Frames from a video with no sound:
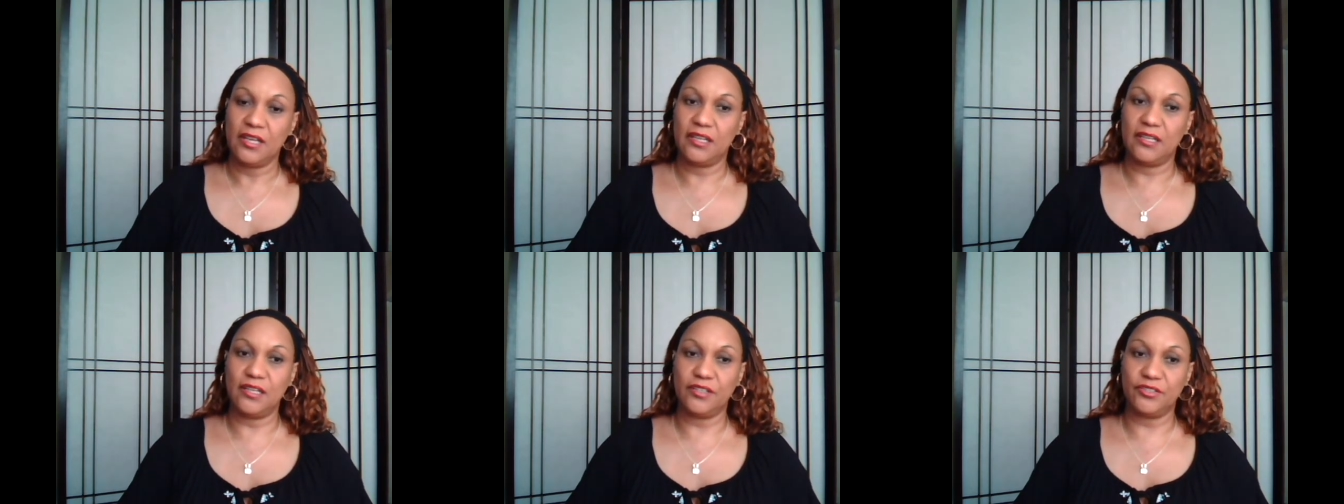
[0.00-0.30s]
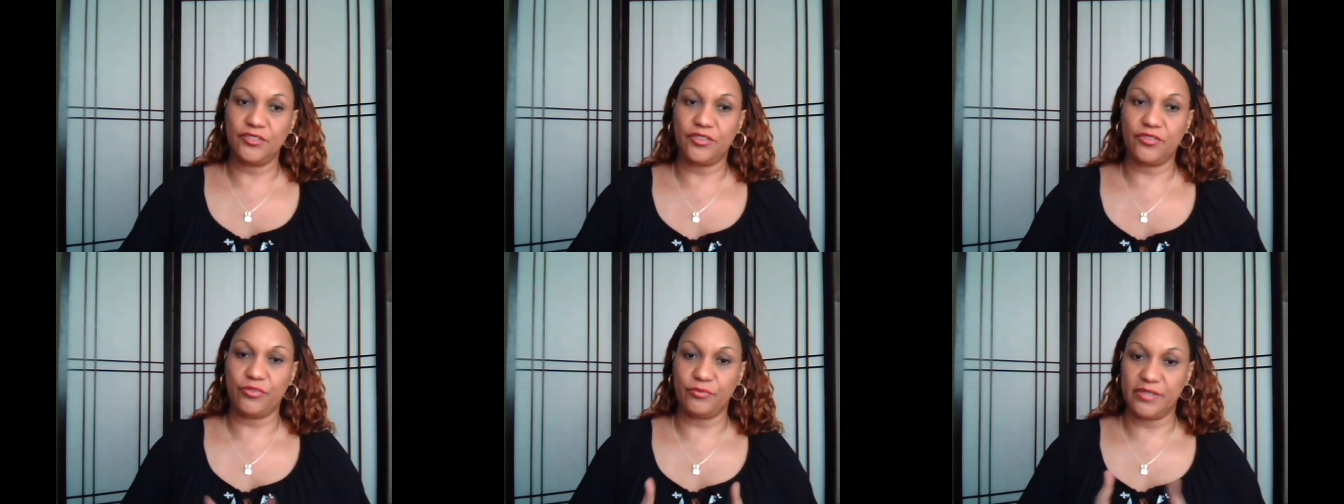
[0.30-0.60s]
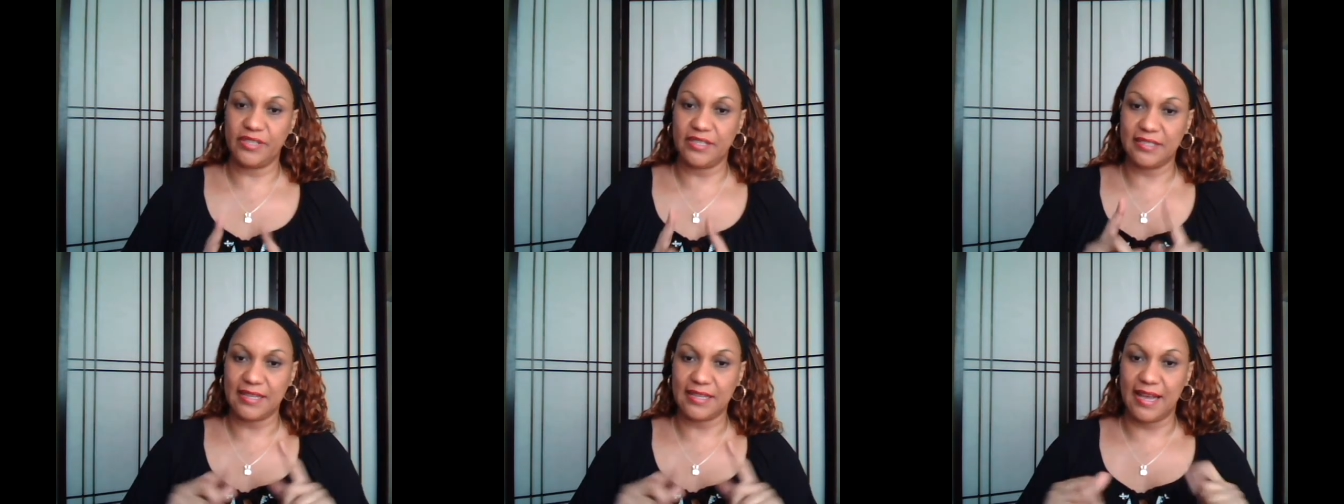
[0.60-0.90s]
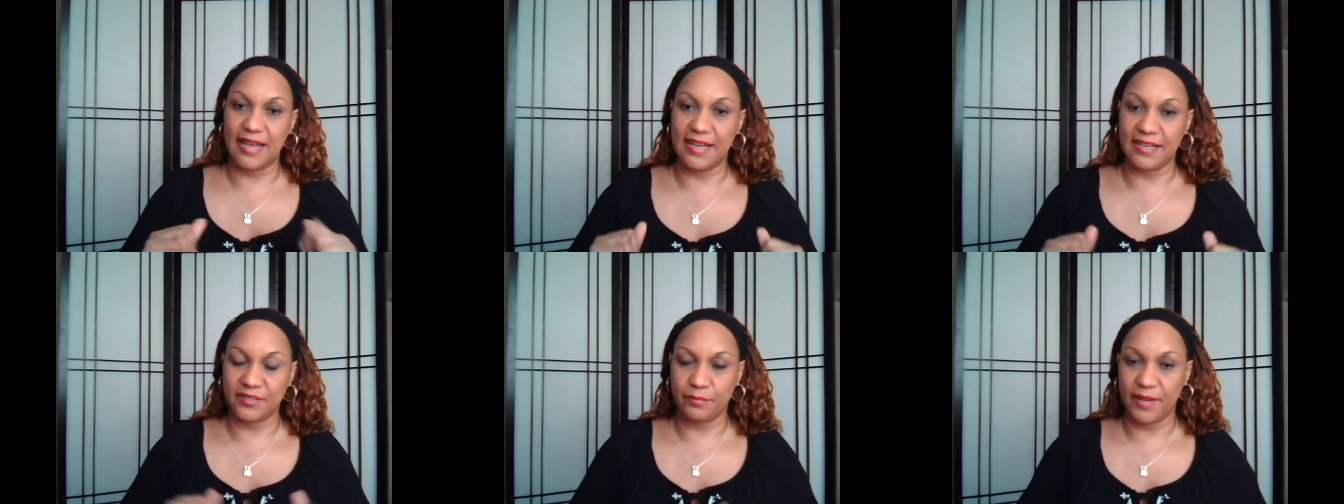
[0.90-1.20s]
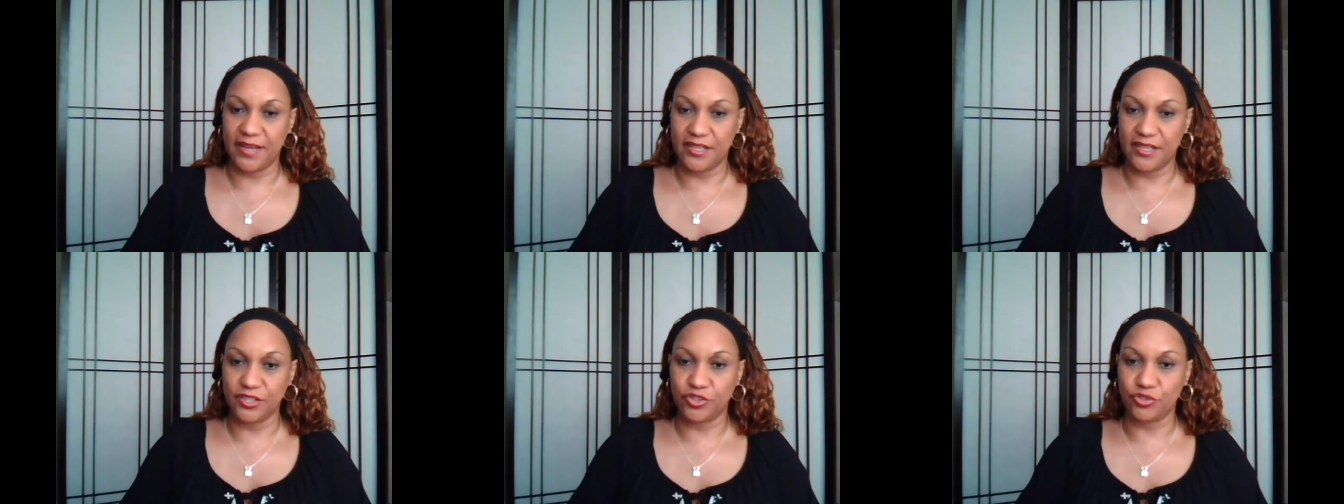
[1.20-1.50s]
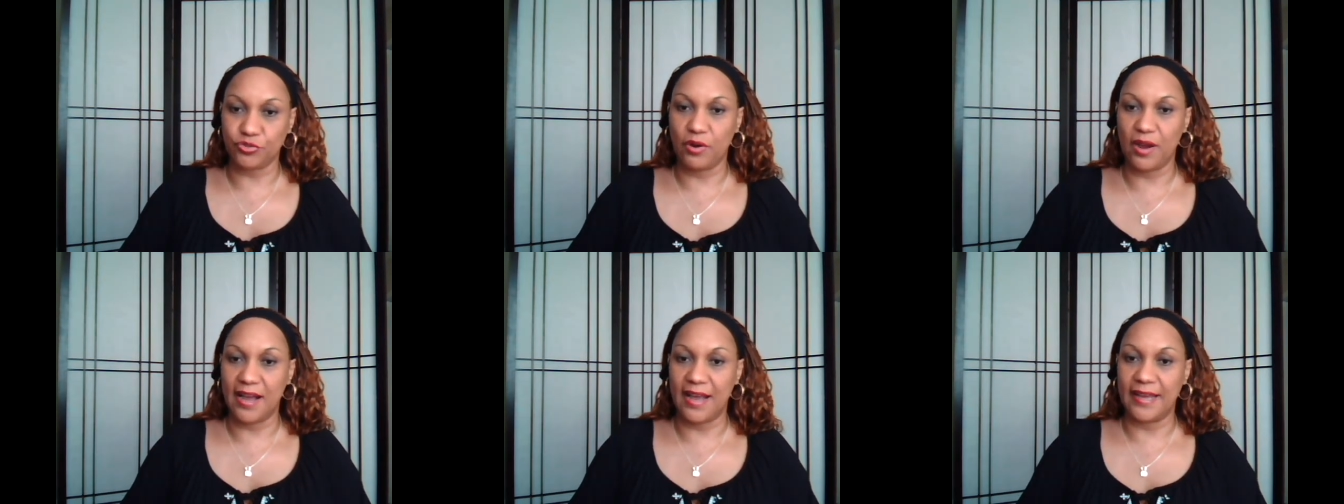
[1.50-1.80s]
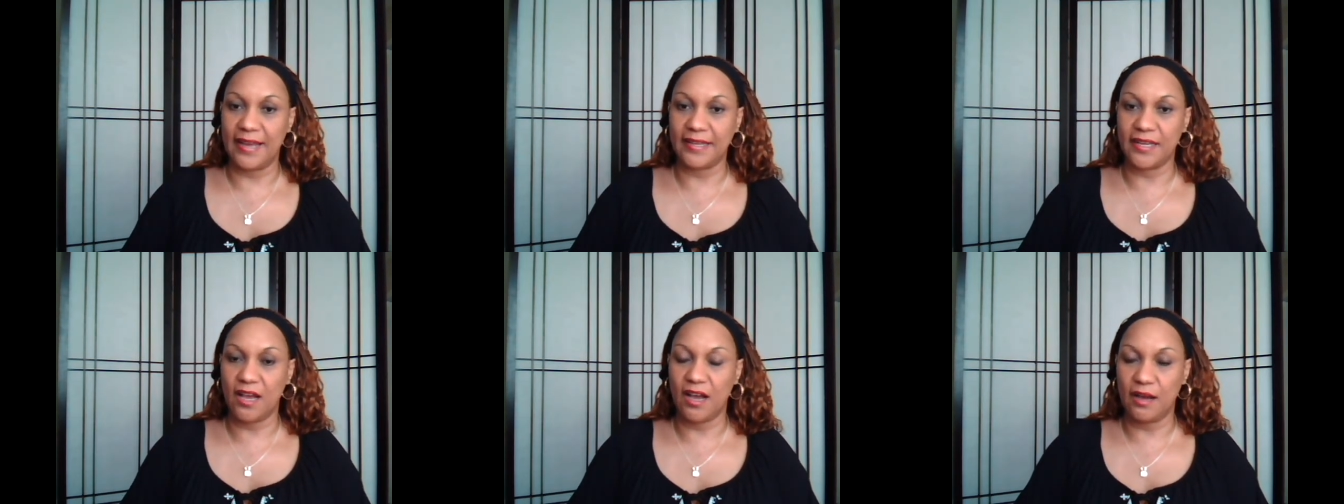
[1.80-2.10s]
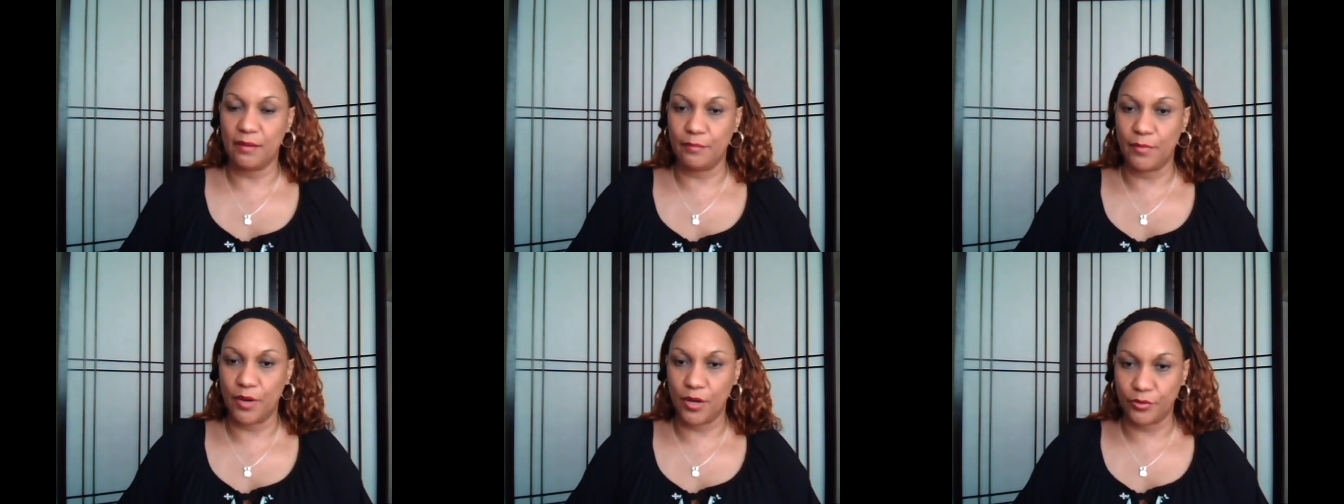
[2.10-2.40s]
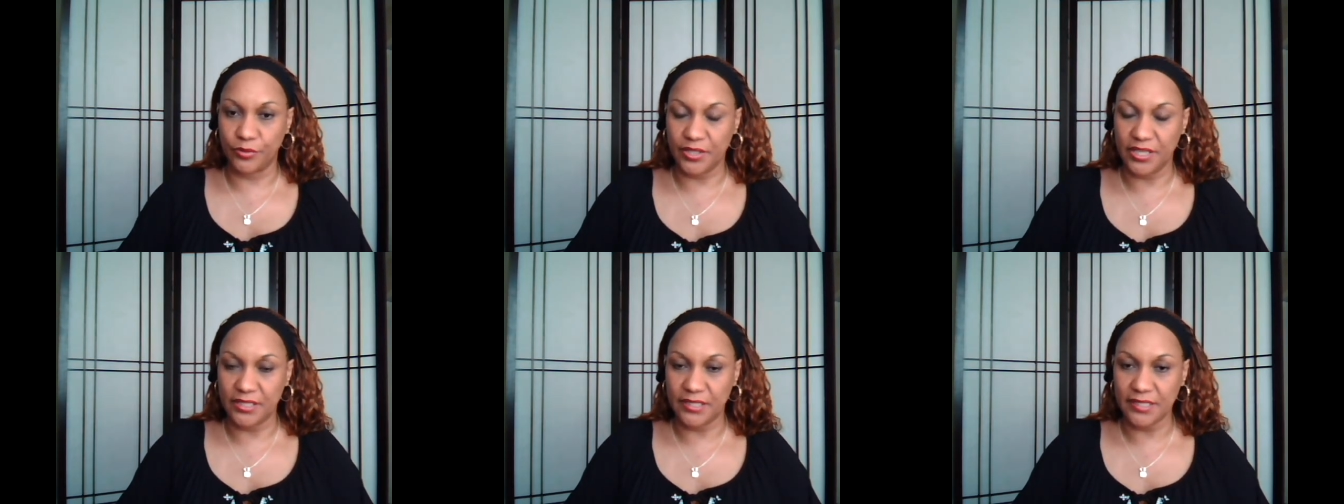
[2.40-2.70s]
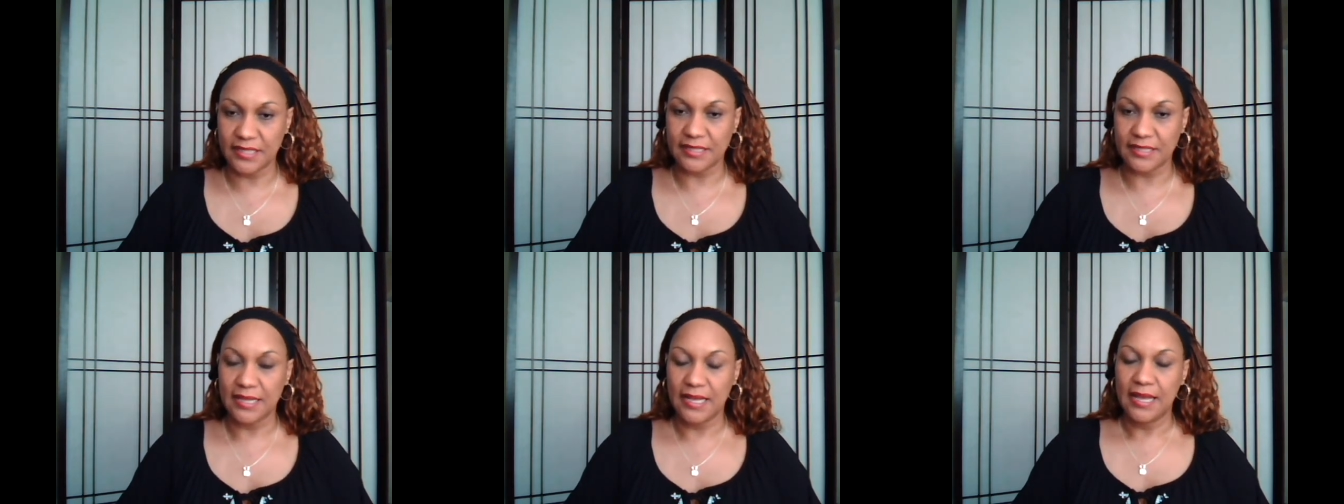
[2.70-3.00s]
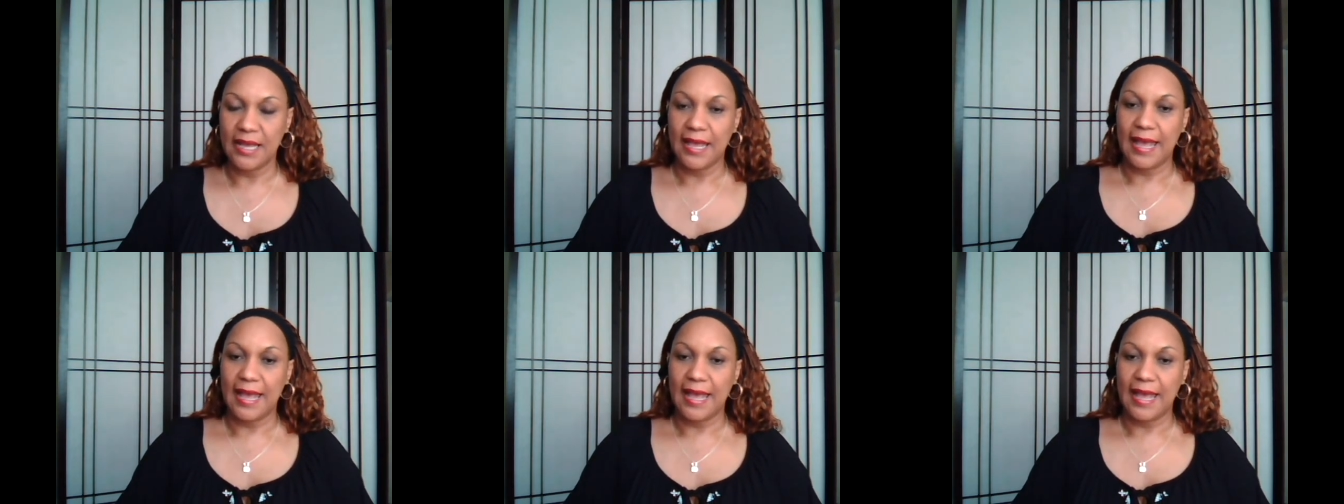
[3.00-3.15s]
And those three signs make a trine, harmonious.